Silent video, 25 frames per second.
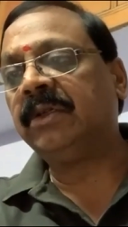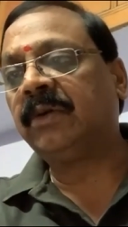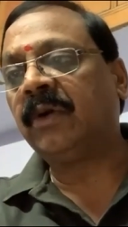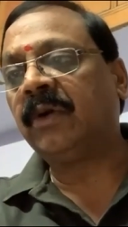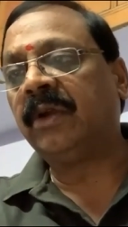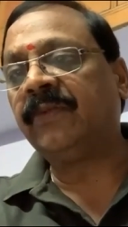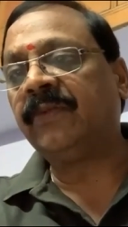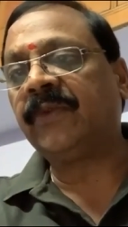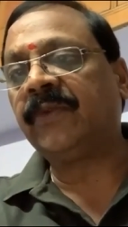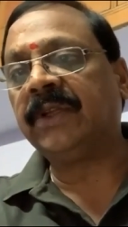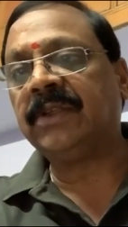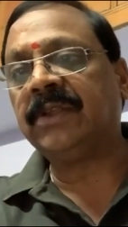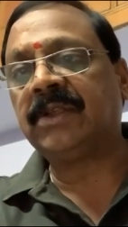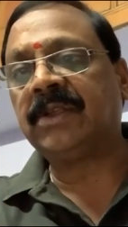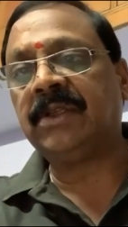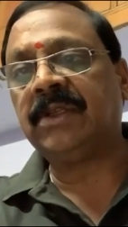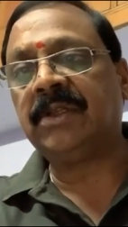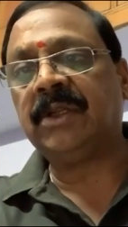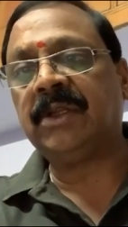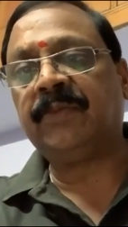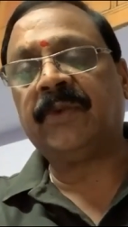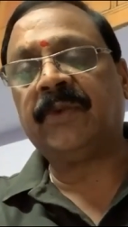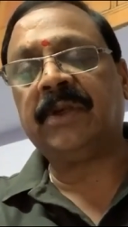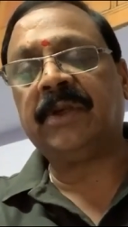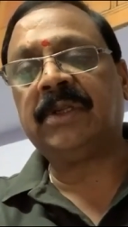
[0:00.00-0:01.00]
conferences,
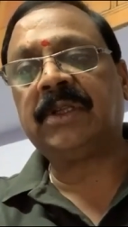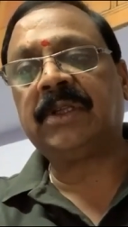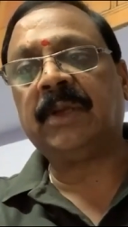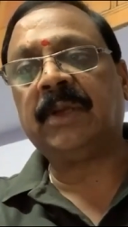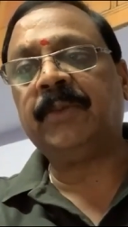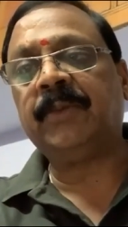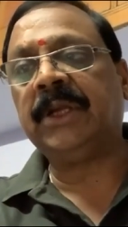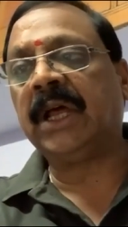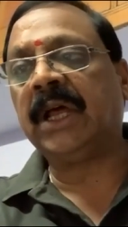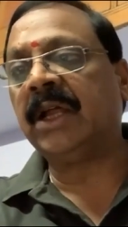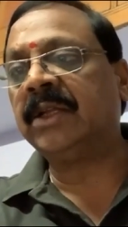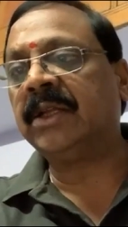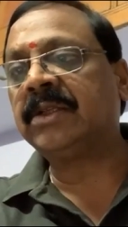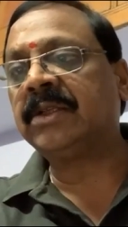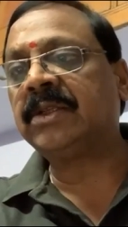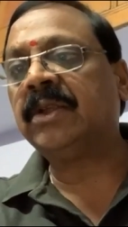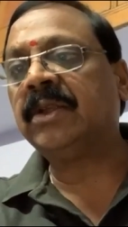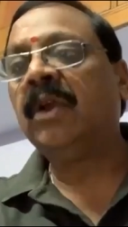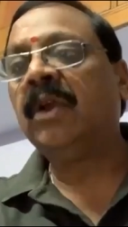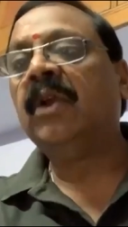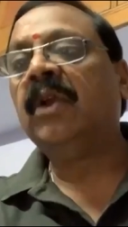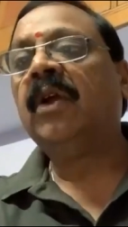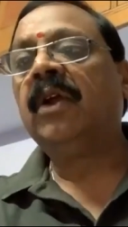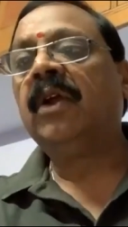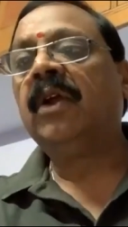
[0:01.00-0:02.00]
different seminars,
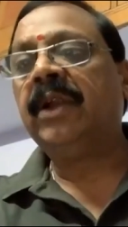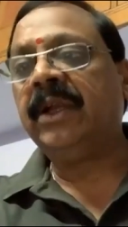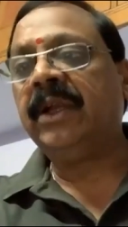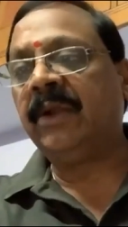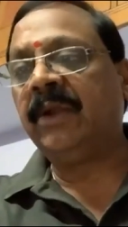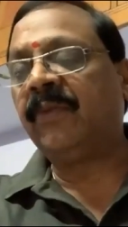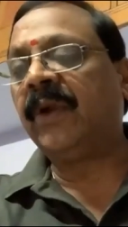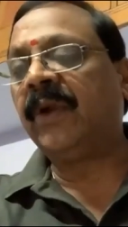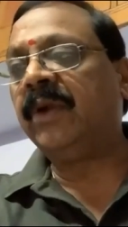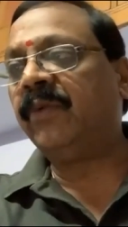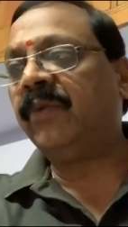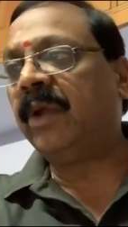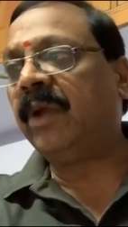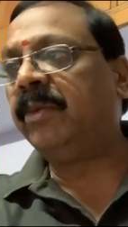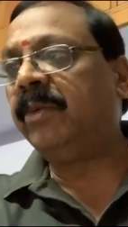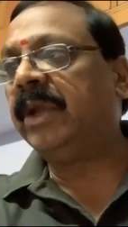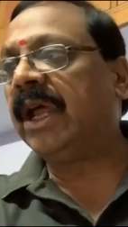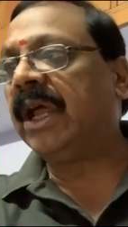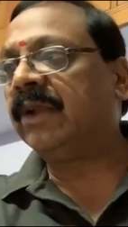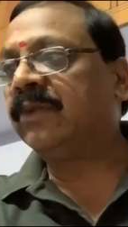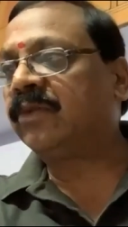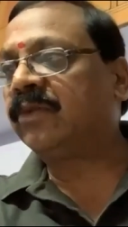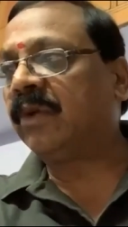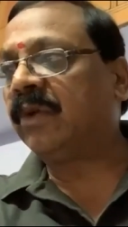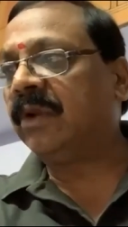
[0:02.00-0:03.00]
different
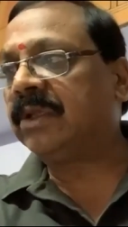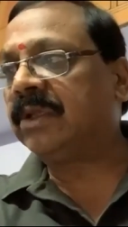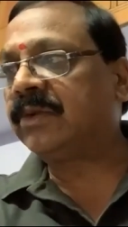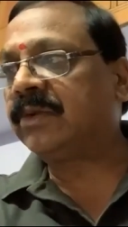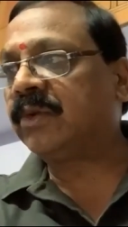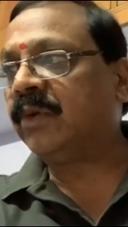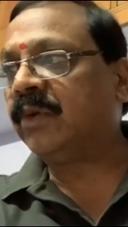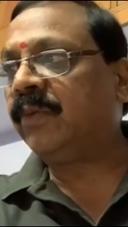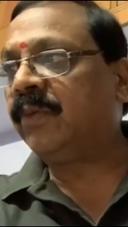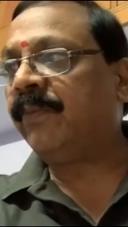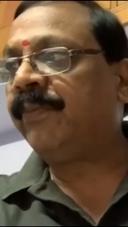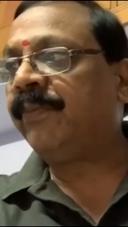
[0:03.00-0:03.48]
webinars also.